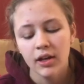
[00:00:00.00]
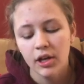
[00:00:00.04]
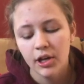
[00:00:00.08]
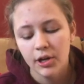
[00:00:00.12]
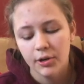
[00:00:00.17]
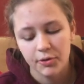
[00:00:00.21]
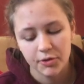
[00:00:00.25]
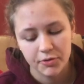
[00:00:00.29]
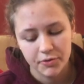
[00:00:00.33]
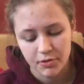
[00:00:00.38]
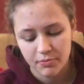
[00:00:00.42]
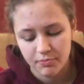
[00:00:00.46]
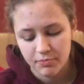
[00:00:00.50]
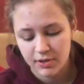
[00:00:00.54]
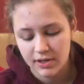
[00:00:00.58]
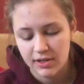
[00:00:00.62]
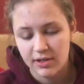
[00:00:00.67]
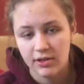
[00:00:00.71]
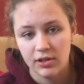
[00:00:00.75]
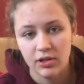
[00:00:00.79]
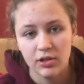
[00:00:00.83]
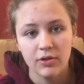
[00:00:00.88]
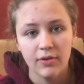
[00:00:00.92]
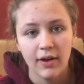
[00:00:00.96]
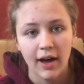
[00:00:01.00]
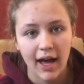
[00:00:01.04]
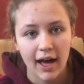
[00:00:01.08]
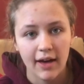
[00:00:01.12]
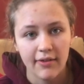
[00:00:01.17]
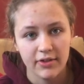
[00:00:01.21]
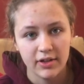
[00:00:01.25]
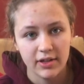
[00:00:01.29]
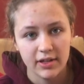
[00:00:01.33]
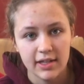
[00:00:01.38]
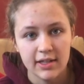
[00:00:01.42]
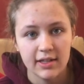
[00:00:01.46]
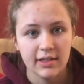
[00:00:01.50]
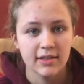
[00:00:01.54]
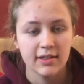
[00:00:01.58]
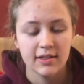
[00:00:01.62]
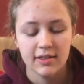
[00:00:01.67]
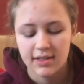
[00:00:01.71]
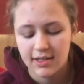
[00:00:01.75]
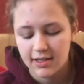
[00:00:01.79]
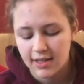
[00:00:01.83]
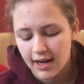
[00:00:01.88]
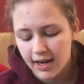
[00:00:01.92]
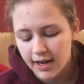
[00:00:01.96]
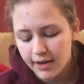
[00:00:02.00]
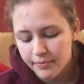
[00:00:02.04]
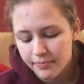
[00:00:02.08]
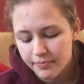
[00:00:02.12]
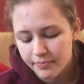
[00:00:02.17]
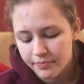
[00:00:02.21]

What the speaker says: which would be you haven't eaten today.